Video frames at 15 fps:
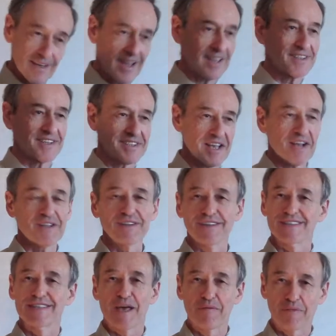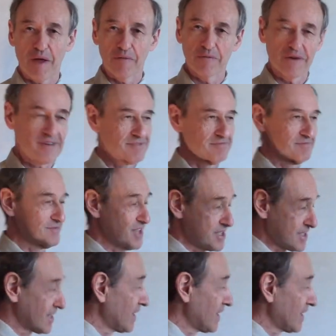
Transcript: got exactly the same number, just a